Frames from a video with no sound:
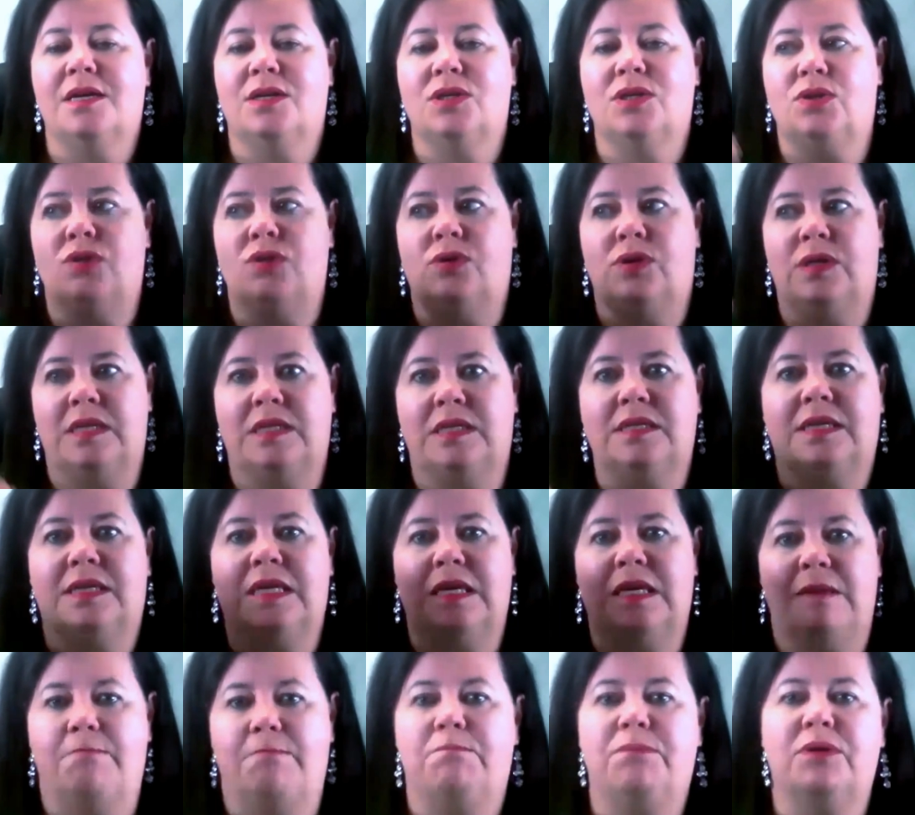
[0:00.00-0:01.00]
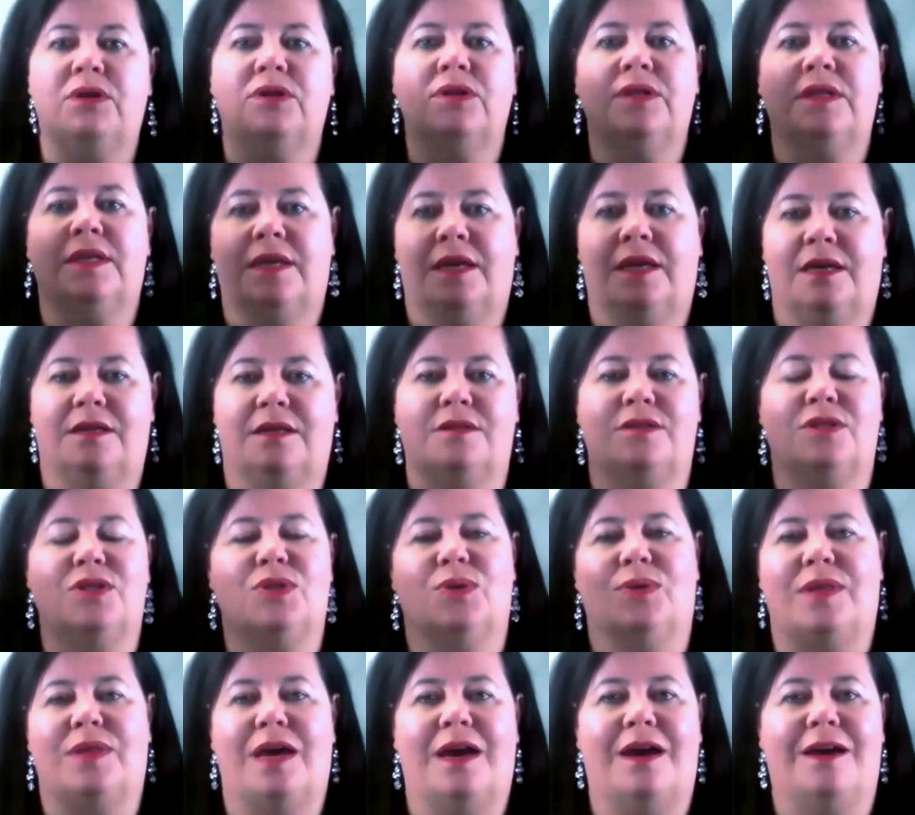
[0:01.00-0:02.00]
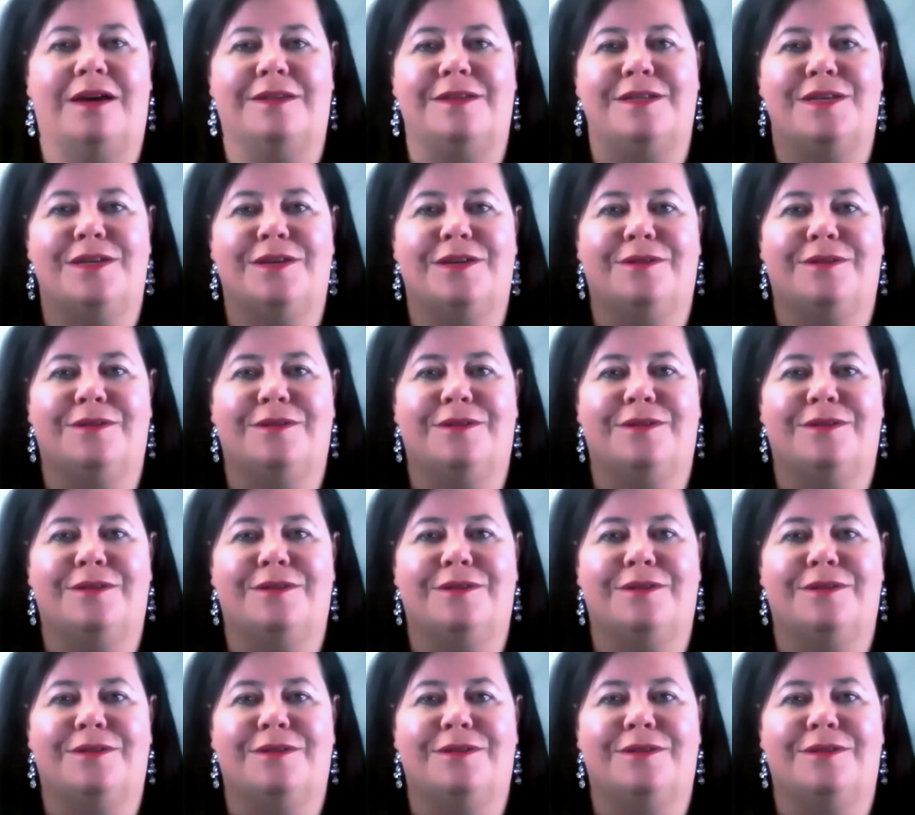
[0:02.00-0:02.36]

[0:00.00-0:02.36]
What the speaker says: So you need to keep building it so that